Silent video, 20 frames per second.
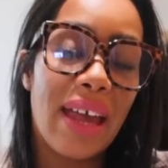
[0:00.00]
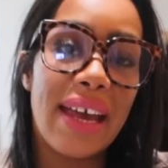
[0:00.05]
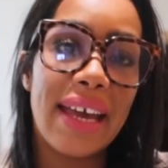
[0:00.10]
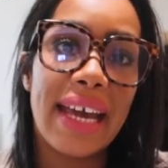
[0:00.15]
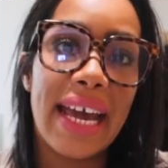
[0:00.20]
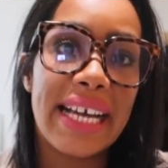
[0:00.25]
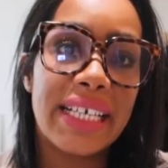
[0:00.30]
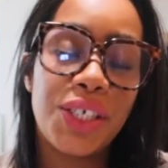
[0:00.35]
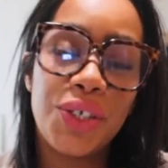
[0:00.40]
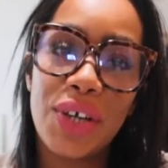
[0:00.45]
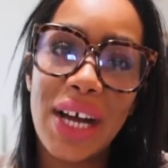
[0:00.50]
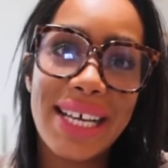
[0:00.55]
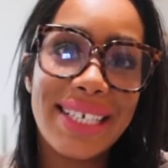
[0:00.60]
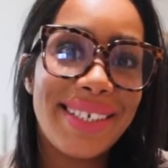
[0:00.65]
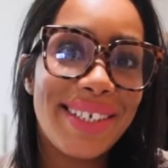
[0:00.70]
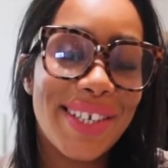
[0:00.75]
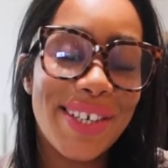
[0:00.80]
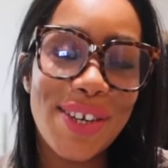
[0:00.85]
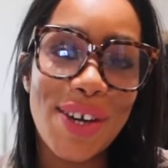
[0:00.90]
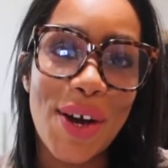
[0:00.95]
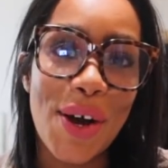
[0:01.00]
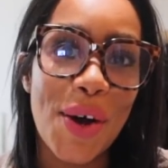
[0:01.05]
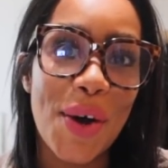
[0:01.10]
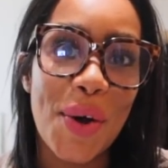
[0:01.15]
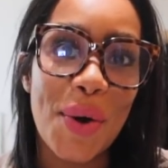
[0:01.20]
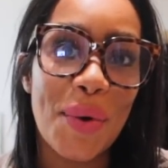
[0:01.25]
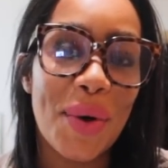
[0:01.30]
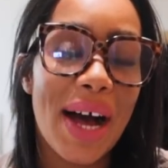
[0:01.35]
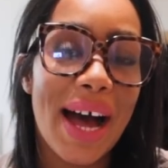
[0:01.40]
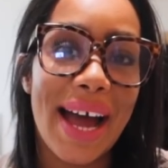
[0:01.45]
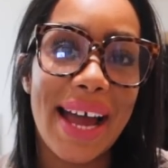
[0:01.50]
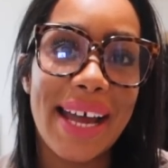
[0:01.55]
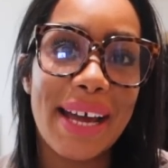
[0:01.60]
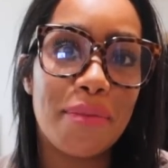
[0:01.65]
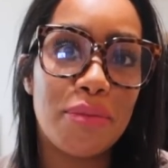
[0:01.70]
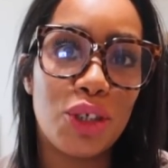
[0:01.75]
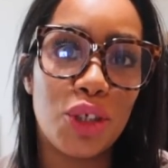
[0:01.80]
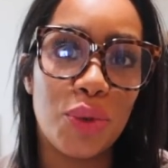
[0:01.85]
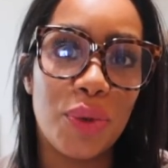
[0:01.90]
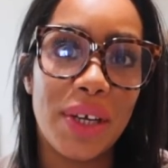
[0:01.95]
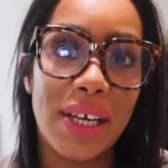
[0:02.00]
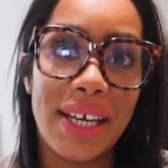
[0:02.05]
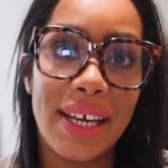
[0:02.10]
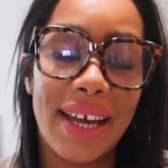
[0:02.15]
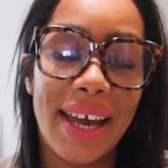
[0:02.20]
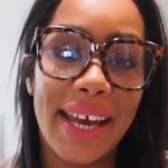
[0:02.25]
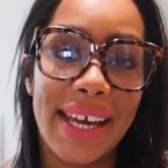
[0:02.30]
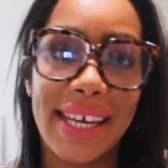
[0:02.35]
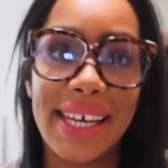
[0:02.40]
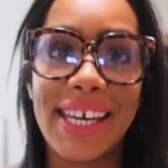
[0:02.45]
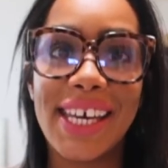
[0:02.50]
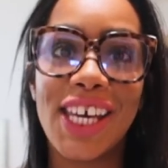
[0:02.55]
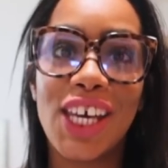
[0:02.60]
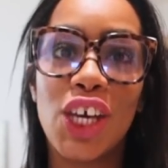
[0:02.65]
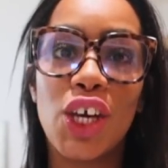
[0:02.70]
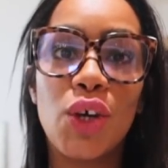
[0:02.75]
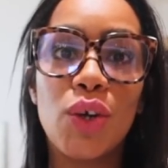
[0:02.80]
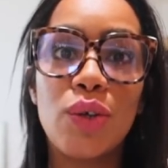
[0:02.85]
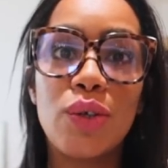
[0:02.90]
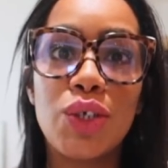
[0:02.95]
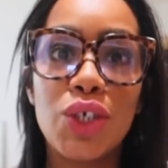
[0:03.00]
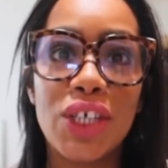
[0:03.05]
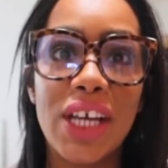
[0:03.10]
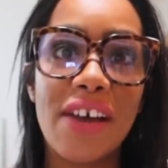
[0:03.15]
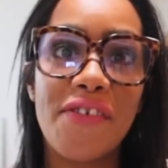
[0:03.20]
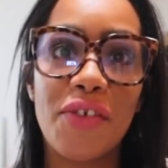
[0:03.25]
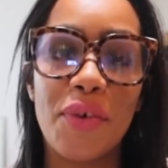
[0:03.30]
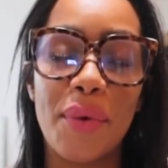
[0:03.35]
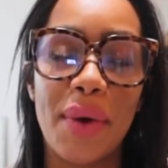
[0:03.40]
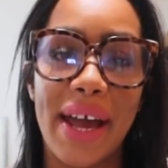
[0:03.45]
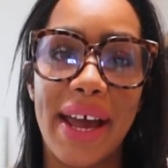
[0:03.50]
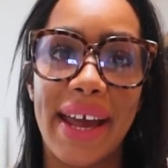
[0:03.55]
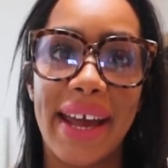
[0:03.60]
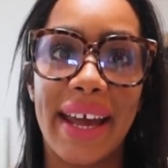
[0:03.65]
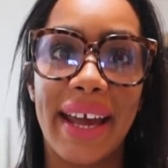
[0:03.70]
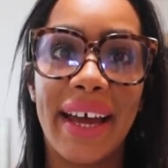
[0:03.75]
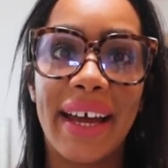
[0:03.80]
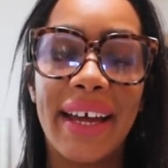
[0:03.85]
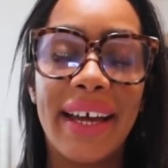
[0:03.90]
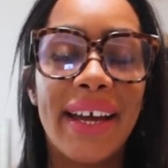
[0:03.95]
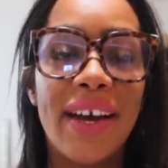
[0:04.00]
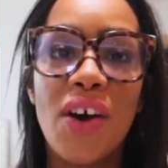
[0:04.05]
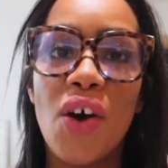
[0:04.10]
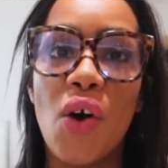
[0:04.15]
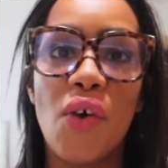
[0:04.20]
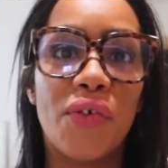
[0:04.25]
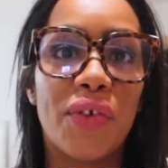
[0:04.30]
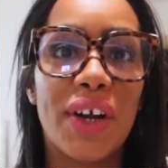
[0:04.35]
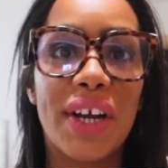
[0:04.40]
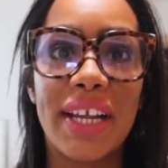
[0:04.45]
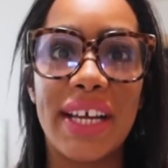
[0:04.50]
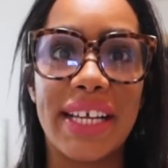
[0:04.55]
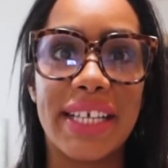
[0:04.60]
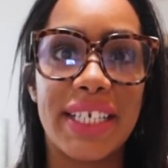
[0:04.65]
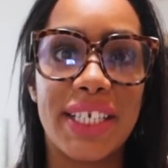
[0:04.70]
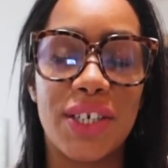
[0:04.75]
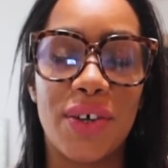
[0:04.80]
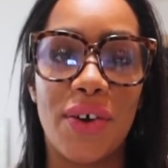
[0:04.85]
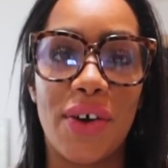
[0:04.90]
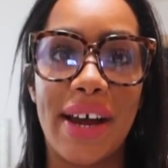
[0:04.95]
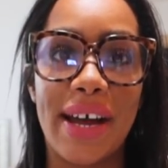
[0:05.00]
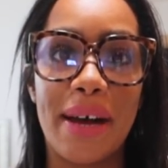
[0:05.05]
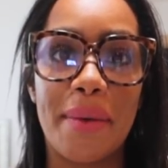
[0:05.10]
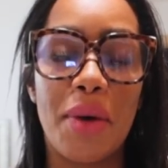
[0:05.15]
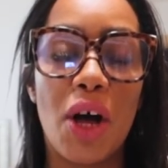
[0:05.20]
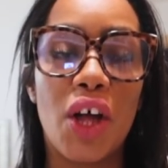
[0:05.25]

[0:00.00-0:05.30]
In case you guys didn't know, I am doing a huge giveaway over on Instagram.